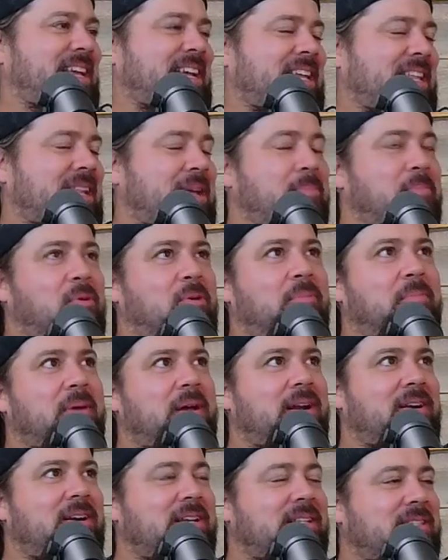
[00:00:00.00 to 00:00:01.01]
Like not more
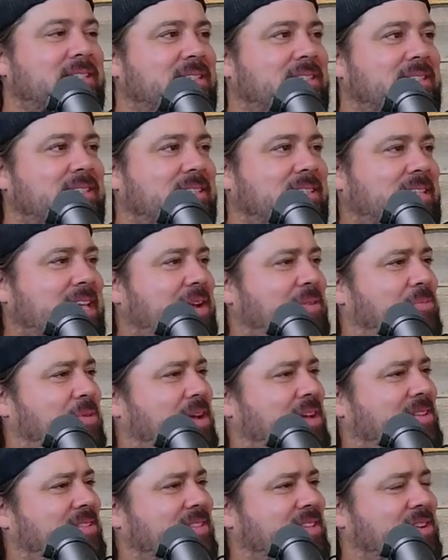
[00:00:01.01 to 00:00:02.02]
better. Mm-hmm. It's is that a
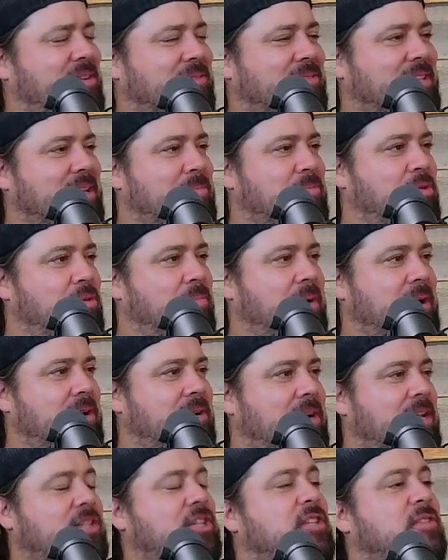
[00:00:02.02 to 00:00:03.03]
way you don't say more
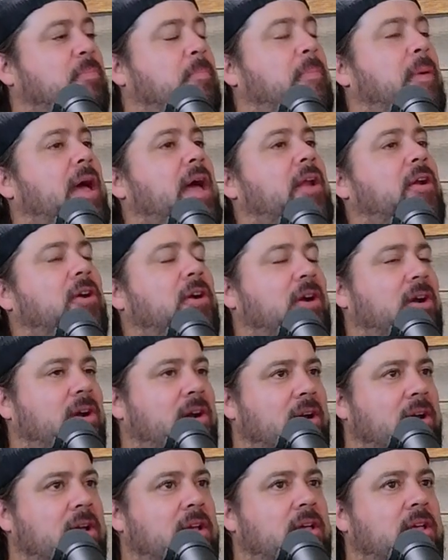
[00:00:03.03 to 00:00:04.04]
better. It's just better
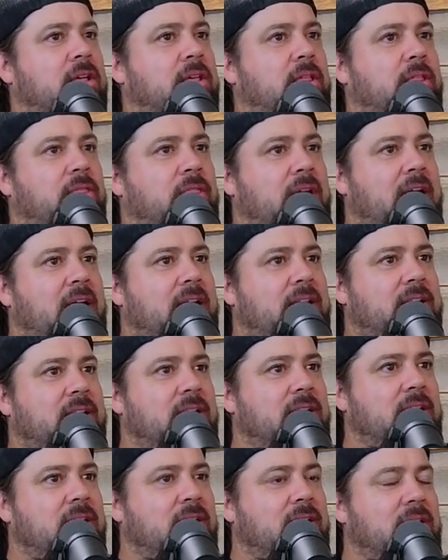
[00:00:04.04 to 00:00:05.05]
mm-hmm. that
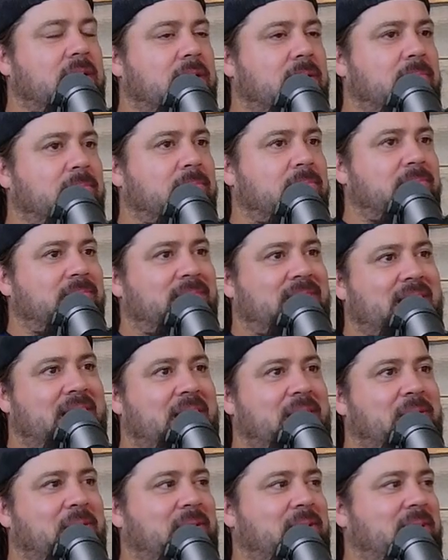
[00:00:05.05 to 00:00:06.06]
uh, um that,
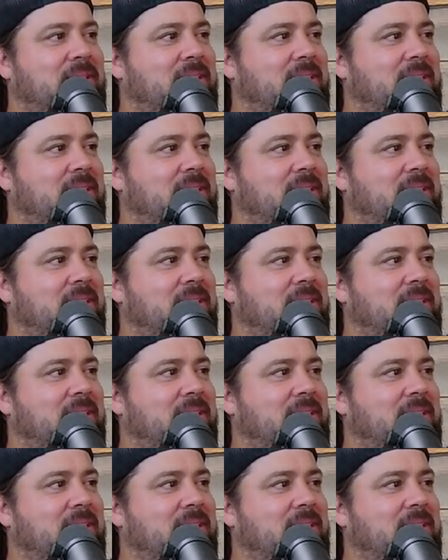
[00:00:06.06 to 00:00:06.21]
there's